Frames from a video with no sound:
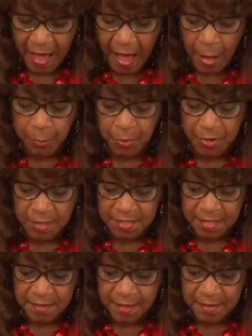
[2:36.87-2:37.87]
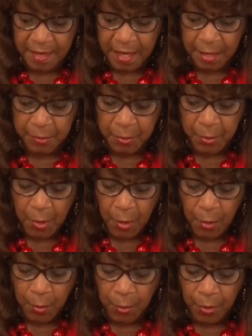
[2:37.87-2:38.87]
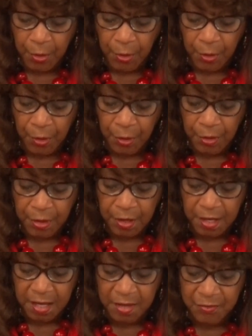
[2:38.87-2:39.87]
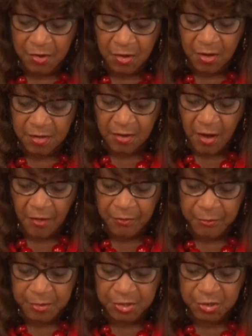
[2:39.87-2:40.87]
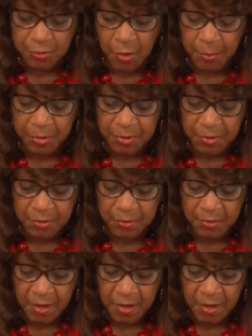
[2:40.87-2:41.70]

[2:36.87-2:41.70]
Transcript: I would that they were even cut off which trouble you.